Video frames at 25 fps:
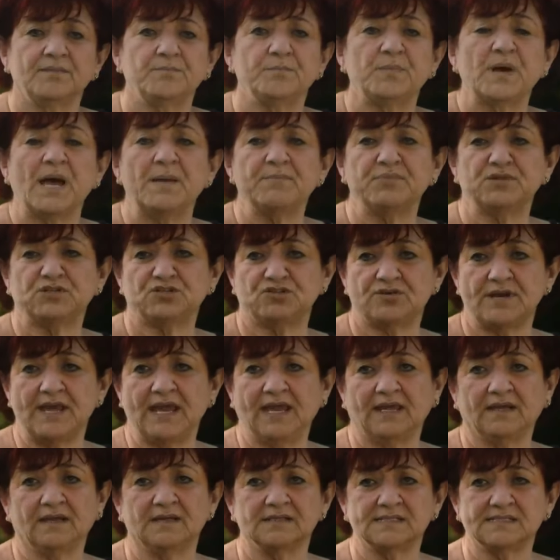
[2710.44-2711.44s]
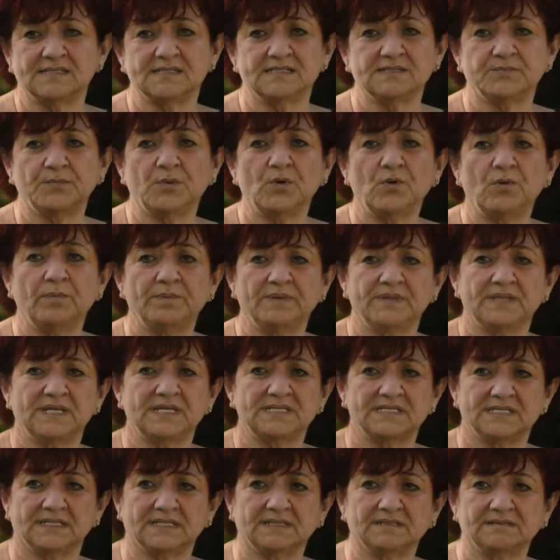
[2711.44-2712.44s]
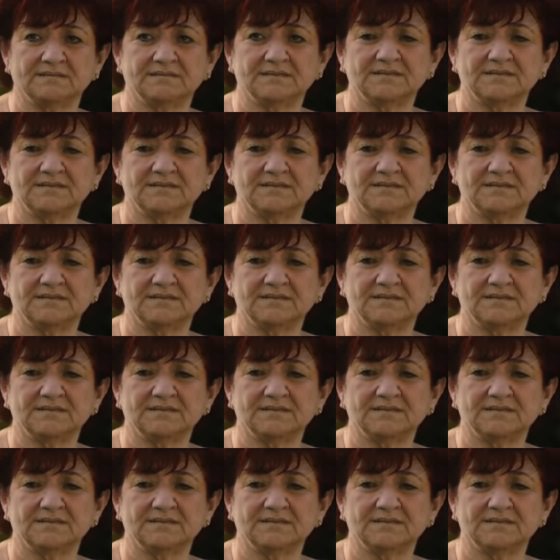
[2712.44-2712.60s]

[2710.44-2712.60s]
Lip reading: by portraying us as poor, pathetic